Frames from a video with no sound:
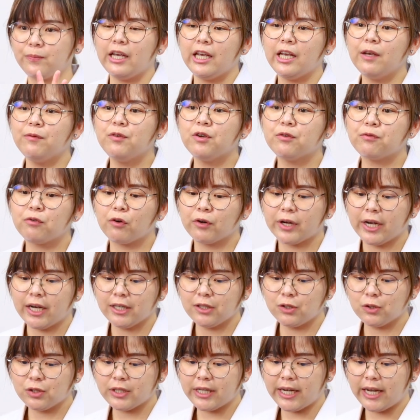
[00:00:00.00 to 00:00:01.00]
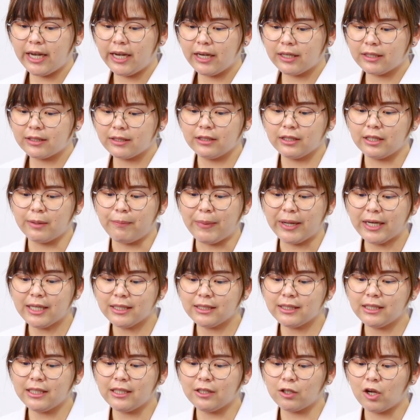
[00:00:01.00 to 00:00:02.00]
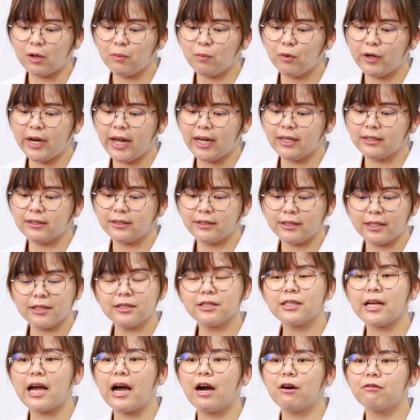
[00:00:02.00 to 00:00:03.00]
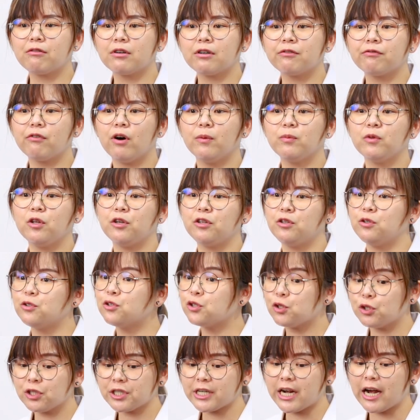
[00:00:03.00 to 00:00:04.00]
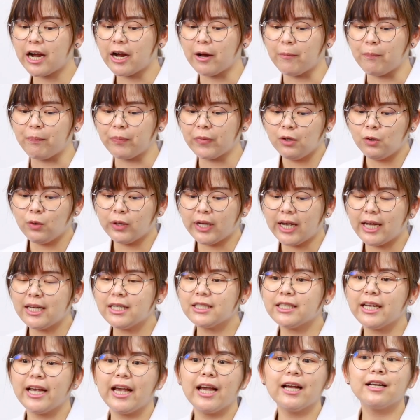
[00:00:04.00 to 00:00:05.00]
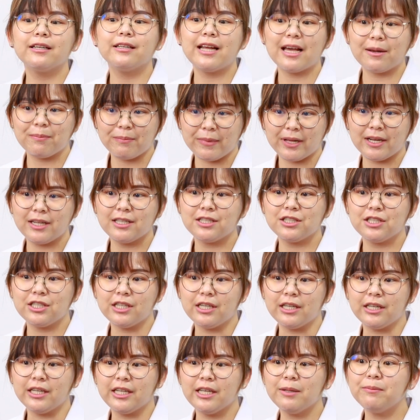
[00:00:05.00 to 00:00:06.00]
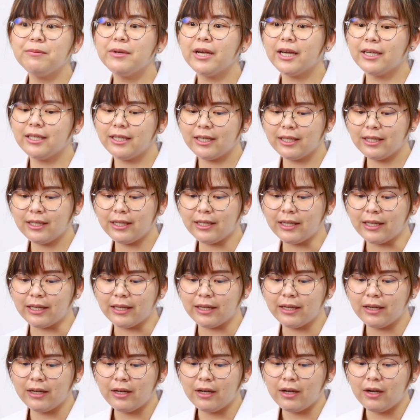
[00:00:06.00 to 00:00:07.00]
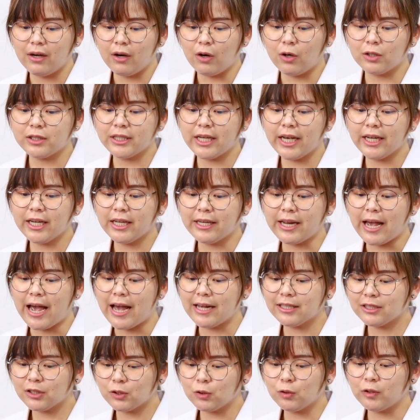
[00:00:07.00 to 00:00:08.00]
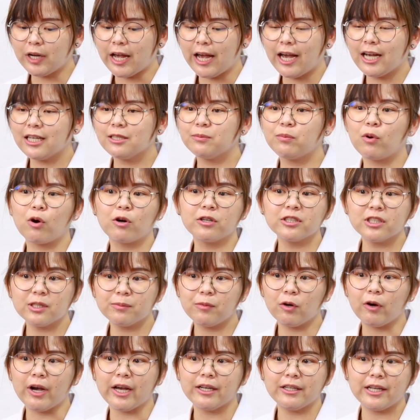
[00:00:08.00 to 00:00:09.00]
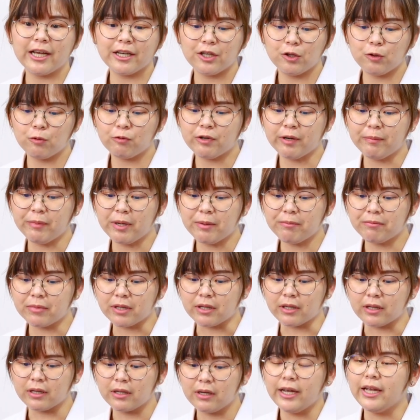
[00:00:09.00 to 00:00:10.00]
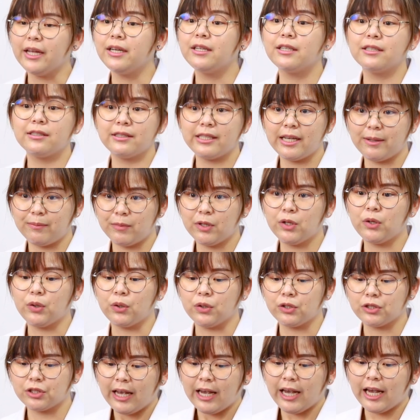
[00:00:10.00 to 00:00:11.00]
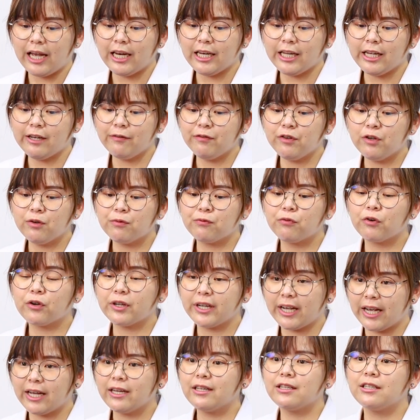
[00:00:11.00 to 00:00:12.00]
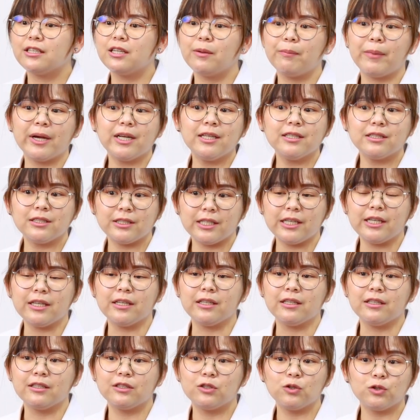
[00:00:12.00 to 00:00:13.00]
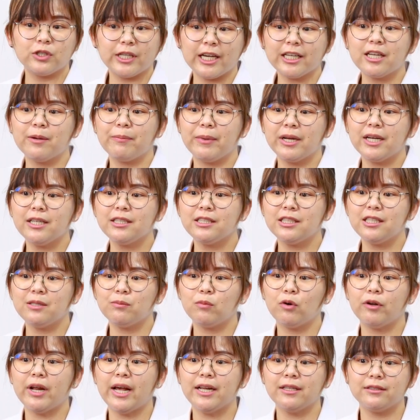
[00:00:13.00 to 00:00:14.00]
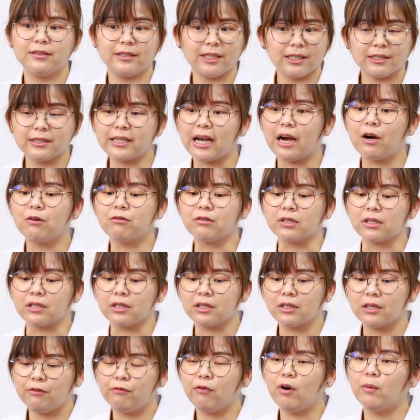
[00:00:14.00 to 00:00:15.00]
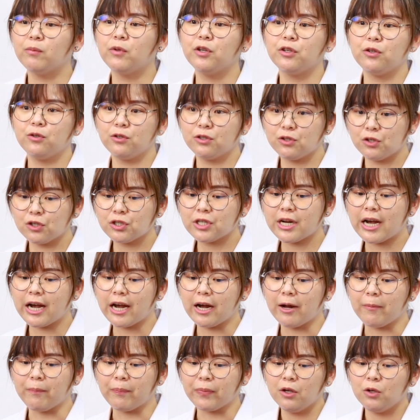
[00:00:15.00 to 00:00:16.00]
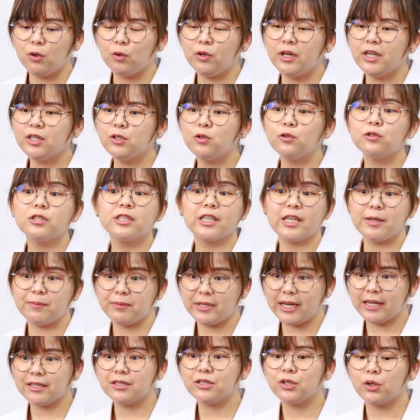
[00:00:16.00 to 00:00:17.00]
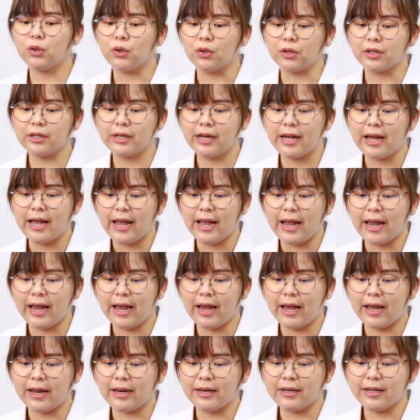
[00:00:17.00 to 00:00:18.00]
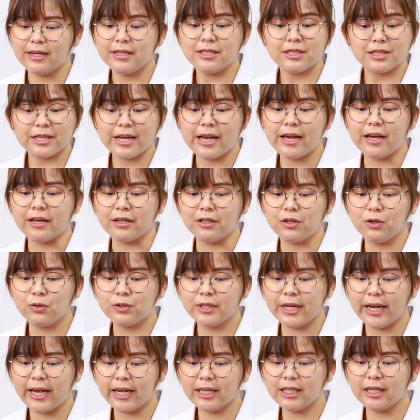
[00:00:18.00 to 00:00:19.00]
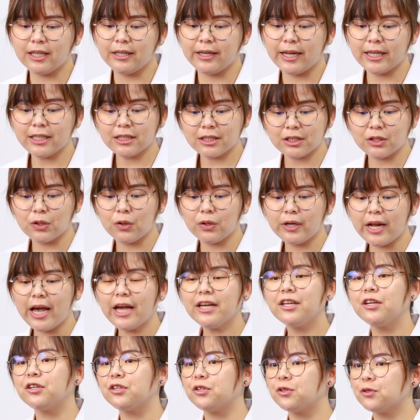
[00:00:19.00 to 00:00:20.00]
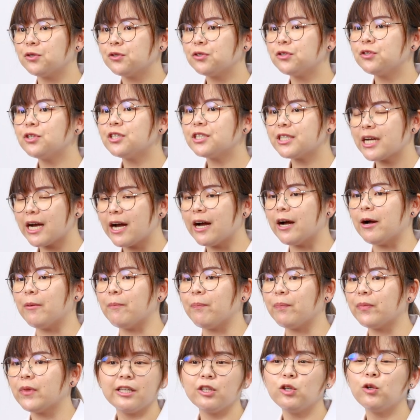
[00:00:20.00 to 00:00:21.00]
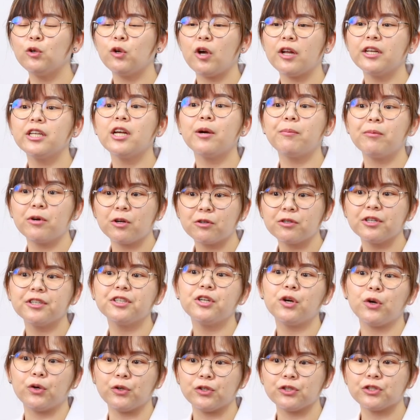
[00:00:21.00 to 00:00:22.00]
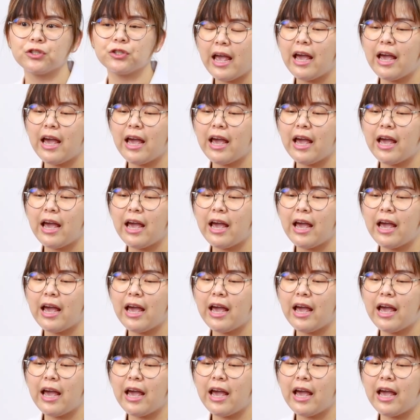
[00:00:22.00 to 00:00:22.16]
If you forget to take the medicine not more than 6 hours from the usual time, you can take that medicine immediately or take it as soon as possible that you remember in the same dose. And if you forget the medicine to take the medicine more than 6 hours from the usual time, you need to skip that dose. And instead, you take the next dose at the usual time. Do not double the dose.